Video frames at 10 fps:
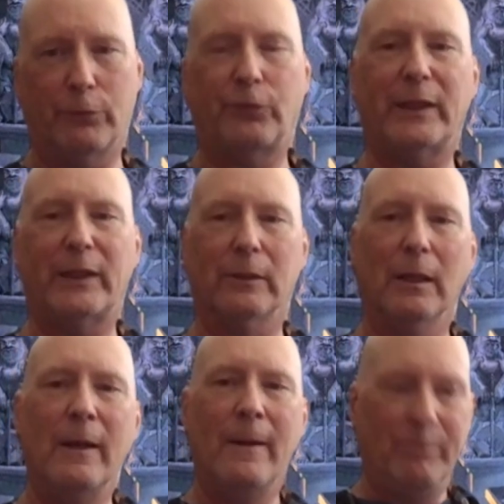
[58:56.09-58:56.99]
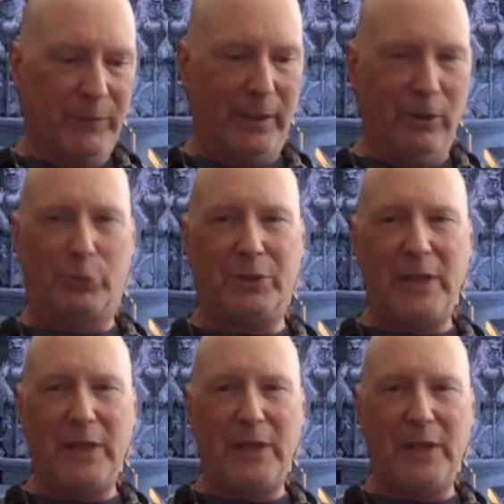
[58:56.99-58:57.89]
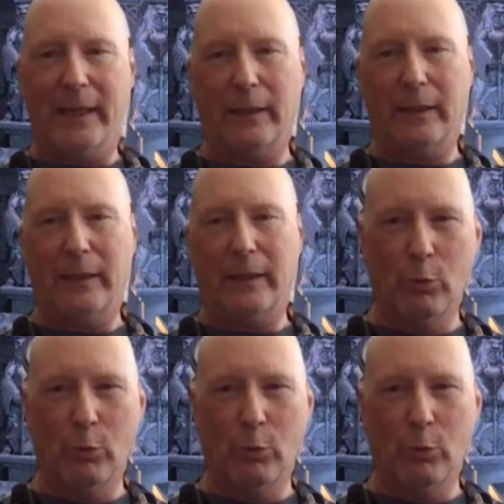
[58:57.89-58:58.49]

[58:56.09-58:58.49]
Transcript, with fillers: feel, you know, tied to right.